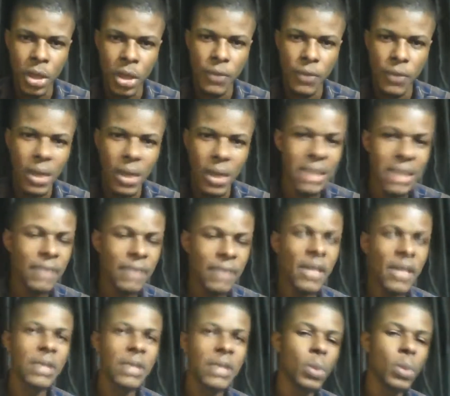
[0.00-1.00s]
If you're
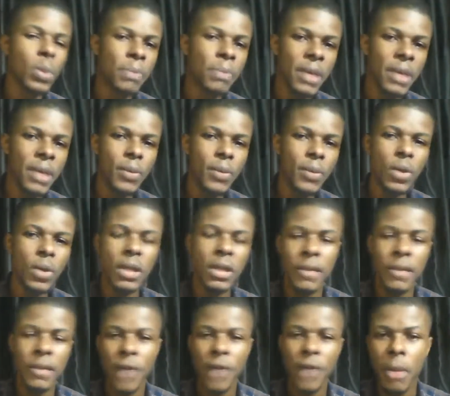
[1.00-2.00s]
interfacing with people
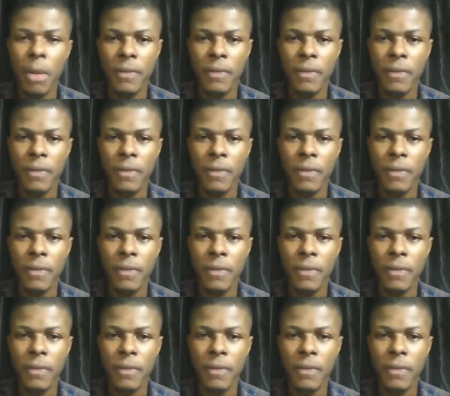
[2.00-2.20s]
in the form of